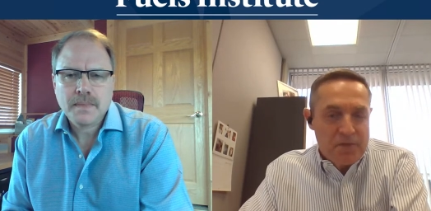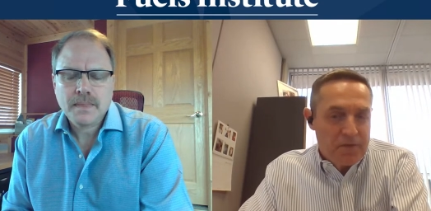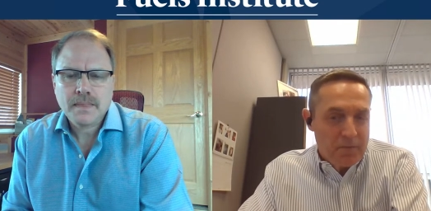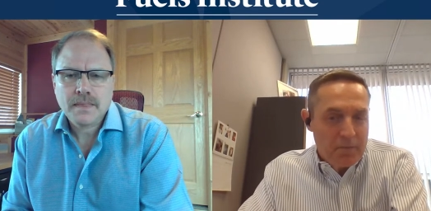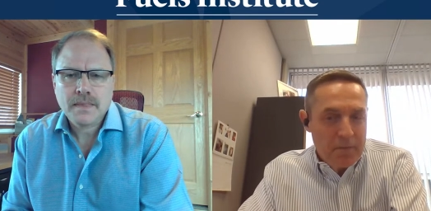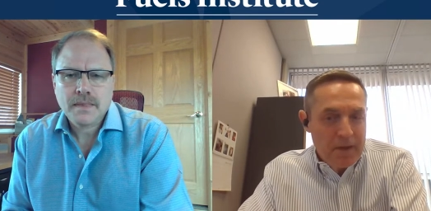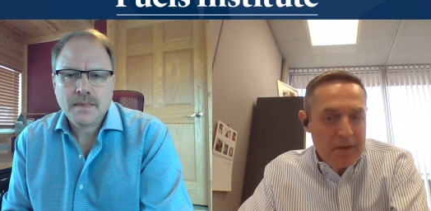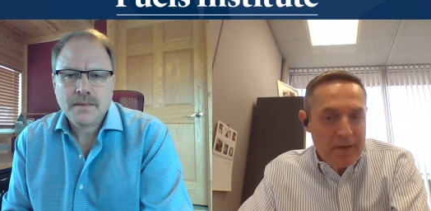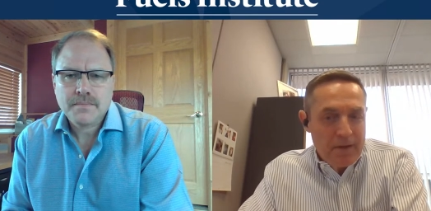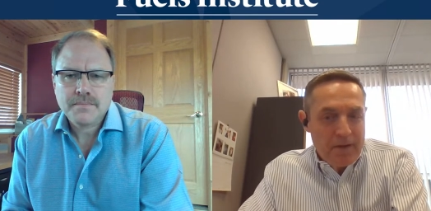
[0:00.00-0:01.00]
Speaker 1: comes from
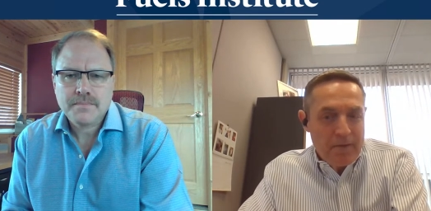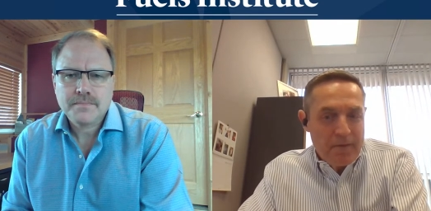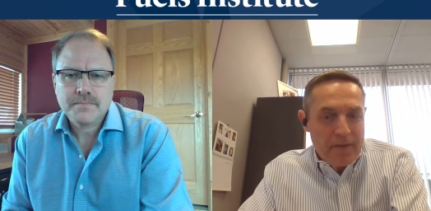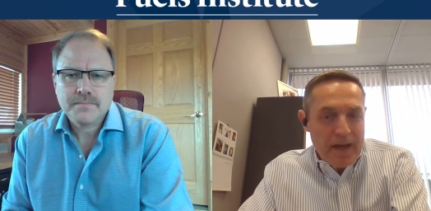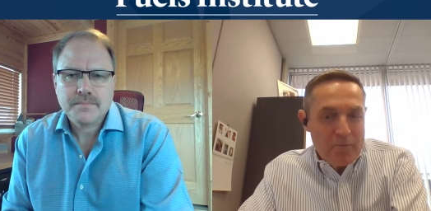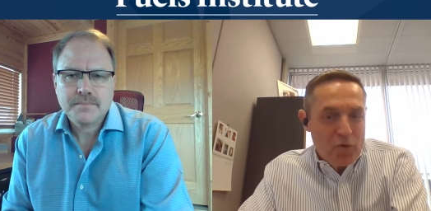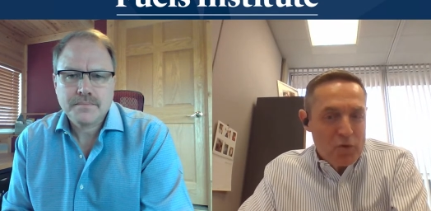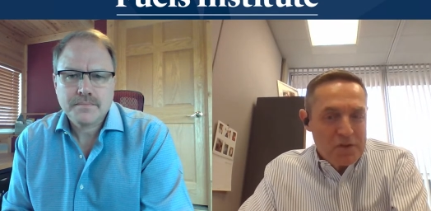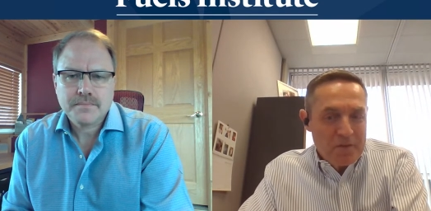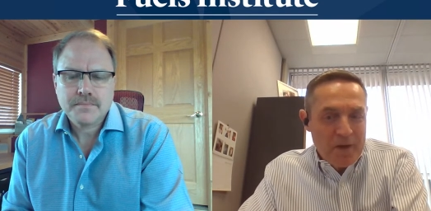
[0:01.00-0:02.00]
that
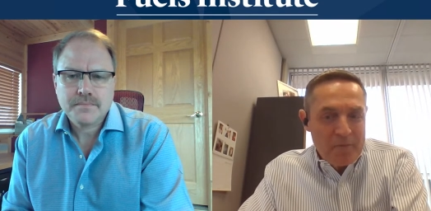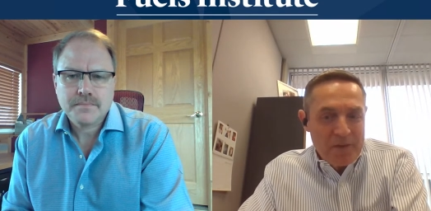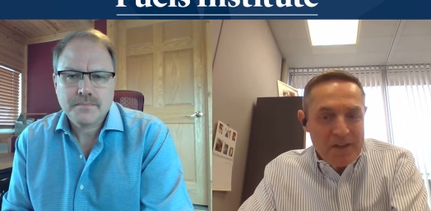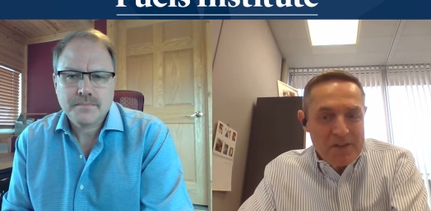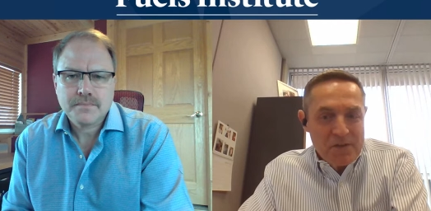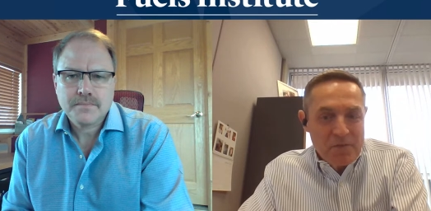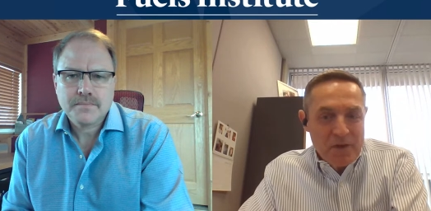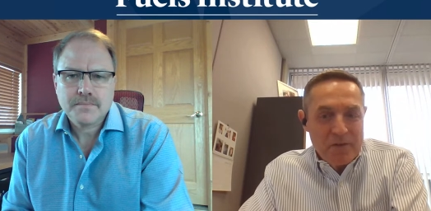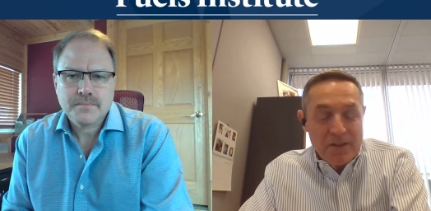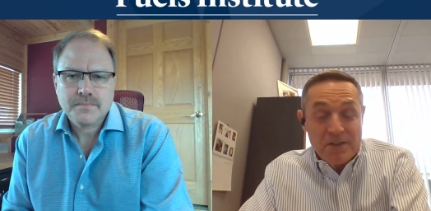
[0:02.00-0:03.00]
portion of the population,
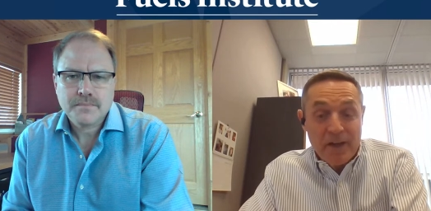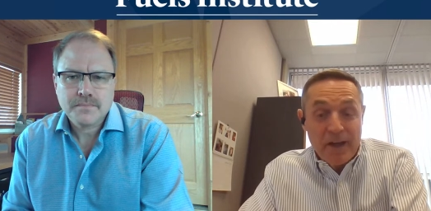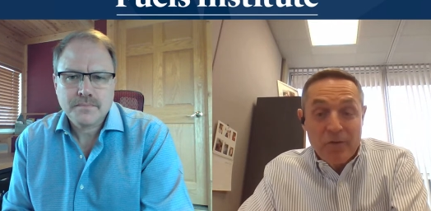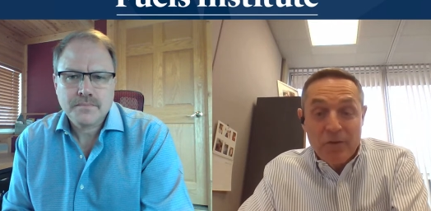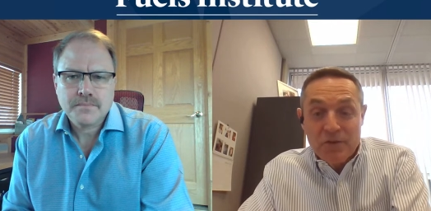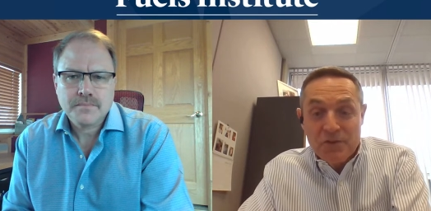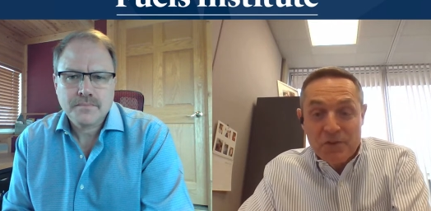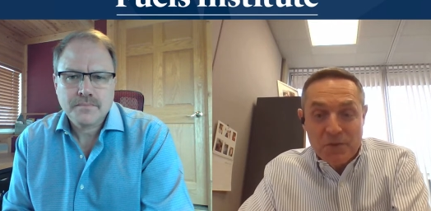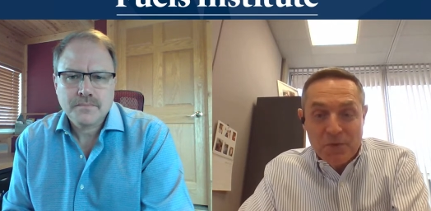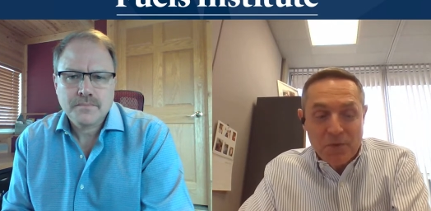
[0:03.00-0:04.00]
whether it's in
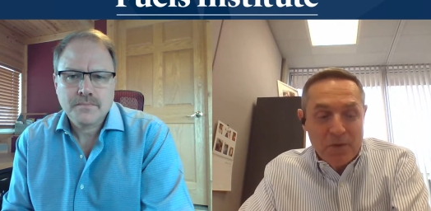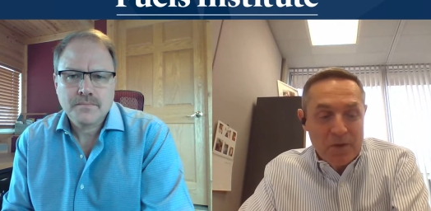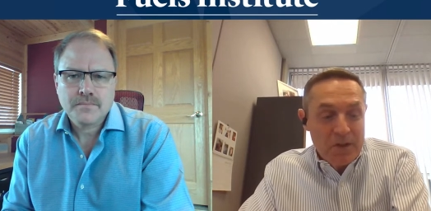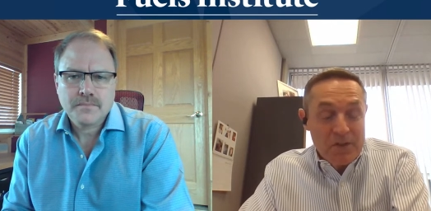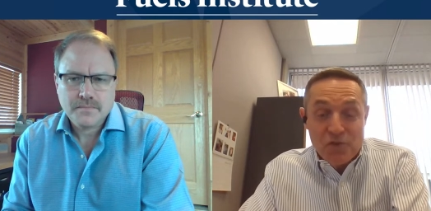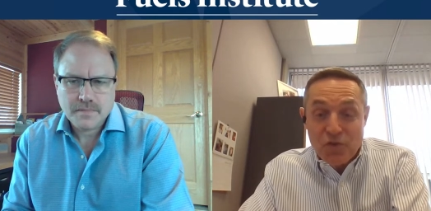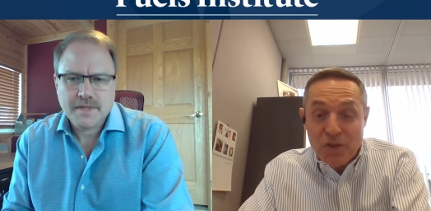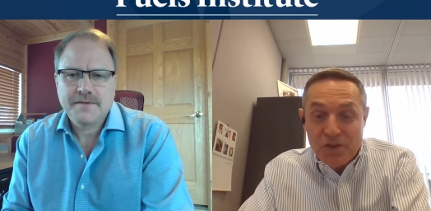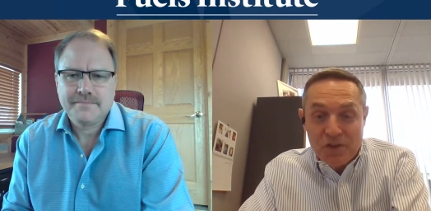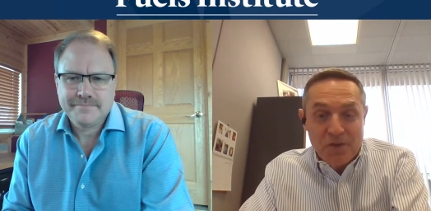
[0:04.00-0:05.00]
agriculture or
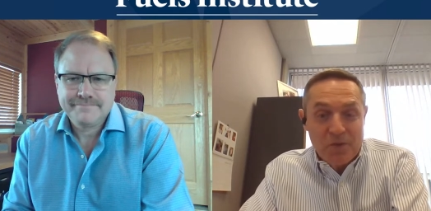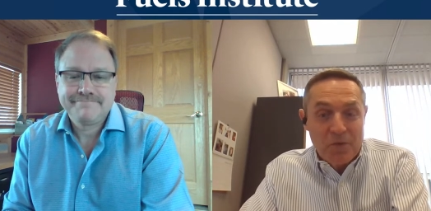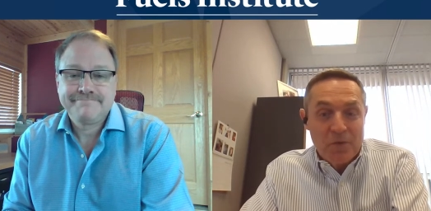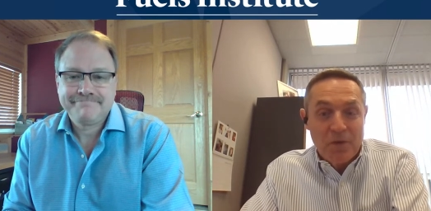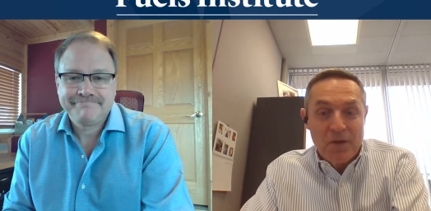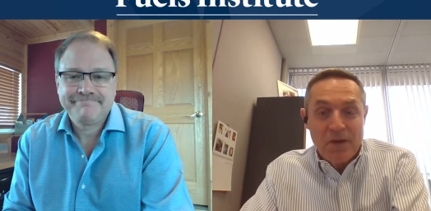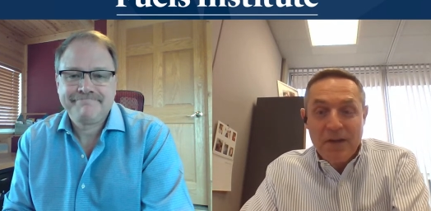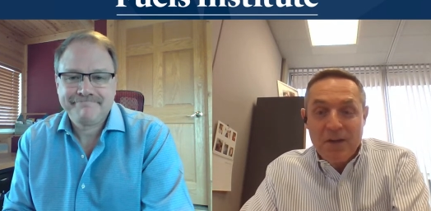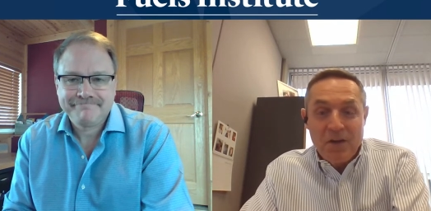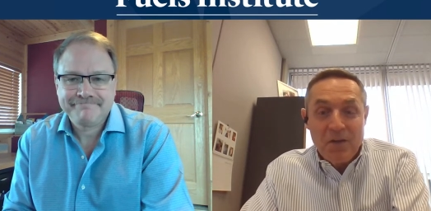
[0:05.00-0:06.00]
construction or
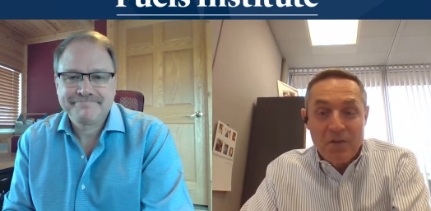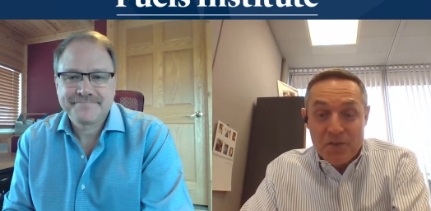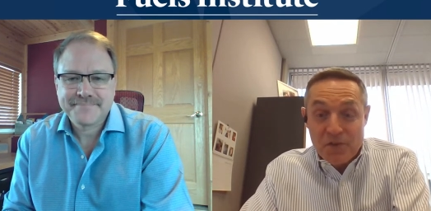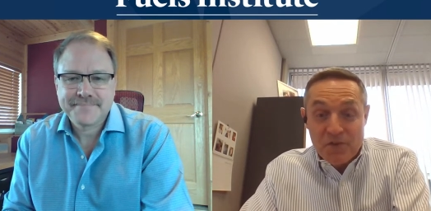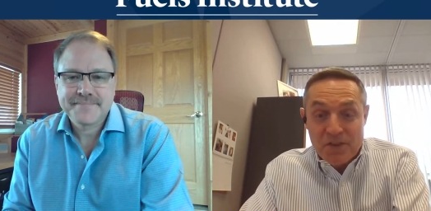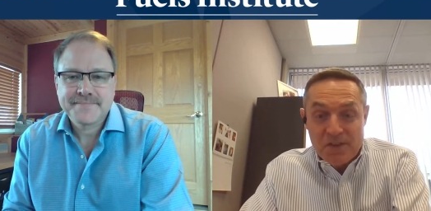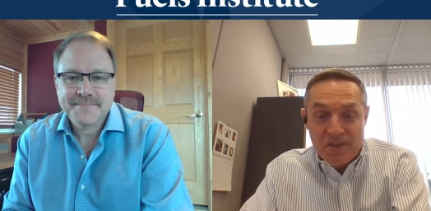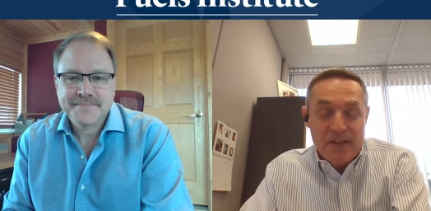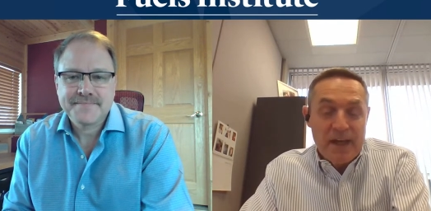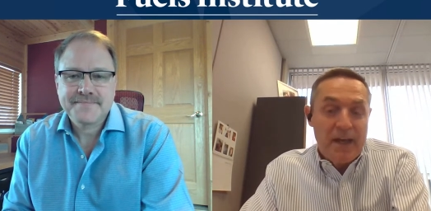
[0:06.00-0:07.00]
all the
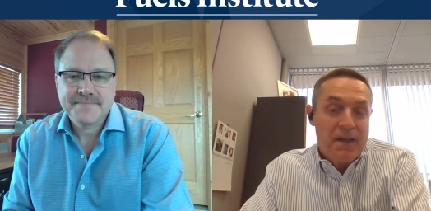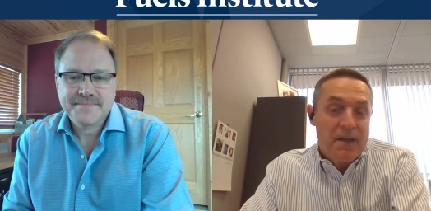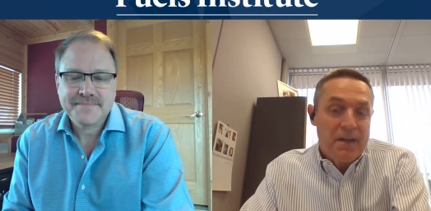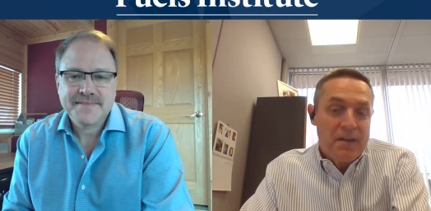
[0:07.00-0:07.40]
services that